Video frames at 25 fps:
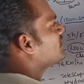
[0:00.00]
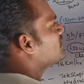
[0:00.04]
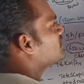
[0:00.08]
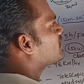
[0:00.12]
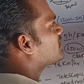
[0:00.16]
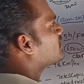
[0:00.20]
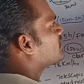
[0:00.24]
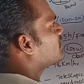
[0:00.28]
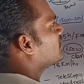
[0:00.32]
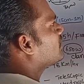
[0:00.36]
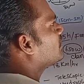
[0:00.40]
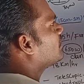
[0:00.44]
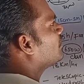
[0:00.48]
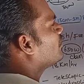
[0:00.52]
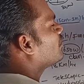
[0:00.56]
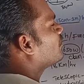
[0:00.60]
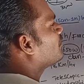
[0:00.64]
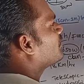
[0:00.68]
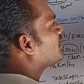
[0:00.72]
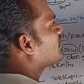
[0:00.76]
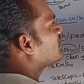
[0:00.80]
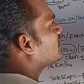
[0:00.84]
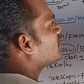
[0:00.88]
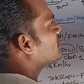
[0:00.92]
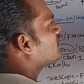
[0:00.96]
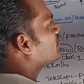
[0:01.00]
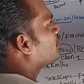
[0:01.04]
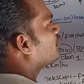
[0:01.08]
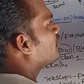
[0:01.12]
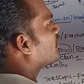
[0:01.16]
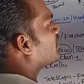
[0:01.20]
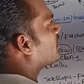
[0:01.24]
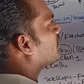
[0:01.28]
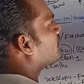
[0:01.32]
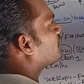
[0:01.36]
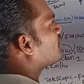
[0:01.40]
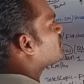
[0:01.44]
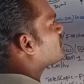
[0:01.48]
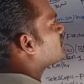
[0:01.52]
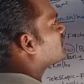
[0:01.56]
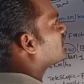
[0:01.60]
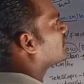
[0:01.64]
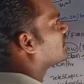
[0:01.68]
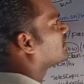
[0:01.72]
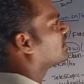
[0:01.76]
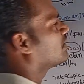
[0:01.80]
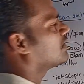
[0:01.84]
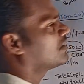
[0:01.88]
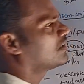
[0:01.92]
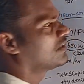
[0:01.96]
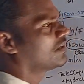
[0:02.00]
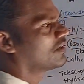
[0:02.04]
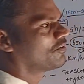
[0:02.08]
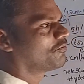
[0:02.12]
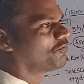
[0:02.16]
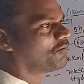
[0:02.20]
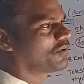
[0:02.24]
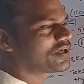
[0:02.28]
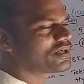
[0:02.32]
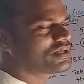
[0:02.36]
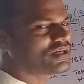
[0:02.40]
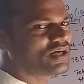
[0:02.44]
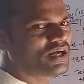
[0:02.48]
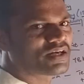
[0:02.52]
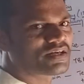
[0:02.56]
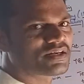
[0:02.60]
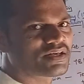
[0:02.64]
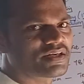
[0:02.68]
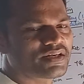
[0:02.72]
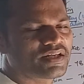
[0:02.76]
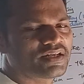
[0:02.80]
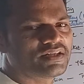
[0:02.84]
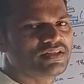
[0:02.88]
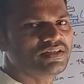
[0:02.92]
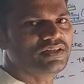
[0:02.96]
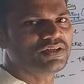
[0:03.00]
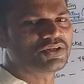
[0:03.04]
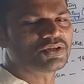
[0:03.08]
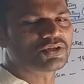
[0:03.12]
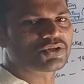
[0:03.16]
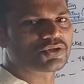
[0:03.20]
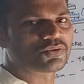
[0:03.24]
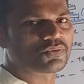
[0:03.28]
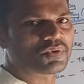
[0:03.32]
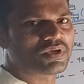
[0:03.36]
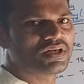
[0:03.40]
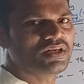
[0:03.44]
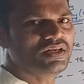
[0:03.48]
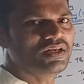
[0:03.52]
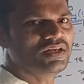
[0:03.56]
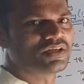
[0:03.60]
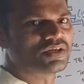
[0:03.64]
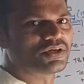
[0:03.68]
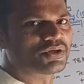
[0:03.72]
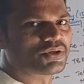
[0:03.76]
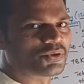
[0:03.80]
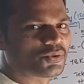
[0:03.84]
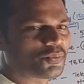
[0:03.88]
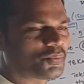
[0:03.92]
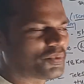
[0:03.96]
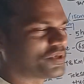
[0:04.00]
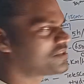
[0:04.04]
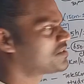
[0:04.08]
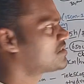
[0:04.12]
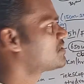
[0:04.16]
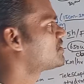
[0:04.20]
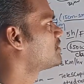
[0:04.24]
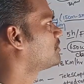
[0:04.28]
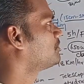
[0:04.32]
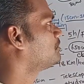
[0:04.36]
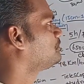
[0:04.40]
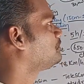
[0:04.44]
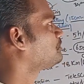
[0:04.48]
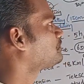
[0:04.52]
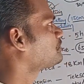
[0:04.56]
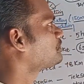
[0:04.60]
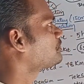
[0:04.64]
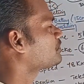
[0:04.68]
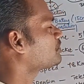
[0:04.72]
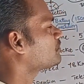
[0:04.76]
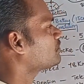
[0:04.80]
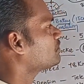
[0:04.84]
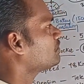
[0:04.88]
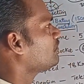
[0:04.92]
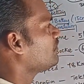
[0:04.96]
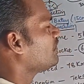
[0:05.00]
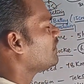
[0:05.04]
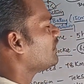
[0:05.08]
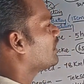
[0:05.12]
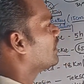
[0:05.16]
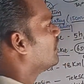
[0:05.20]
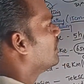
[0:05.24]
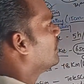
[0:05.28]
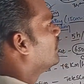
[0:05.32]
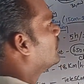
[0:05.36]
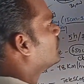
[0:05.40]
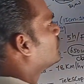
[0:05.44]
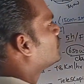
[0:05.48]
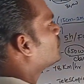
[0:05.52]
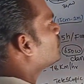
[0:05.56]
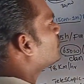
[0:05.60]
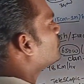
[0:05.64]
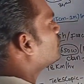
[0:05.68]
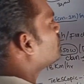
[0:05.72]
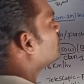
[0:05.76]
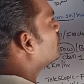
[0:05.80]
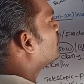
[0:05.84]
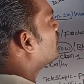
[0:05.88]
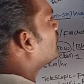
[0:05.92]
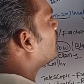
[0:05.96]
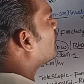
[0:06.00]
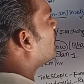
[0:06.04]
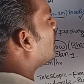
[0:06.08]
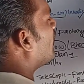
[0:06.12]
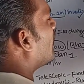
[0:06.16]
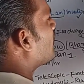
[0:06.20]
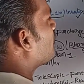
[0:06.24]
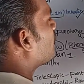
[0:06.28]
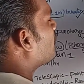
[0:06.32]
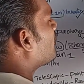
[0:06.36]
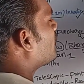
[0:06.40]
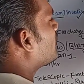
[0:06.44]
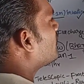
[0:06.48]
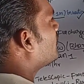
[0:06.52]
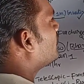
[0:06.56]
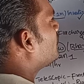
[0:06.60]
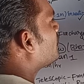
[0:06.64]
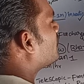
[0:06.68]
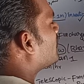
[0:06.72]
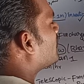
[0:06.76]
60 kilometers, we are investing 112 rupees. So I want to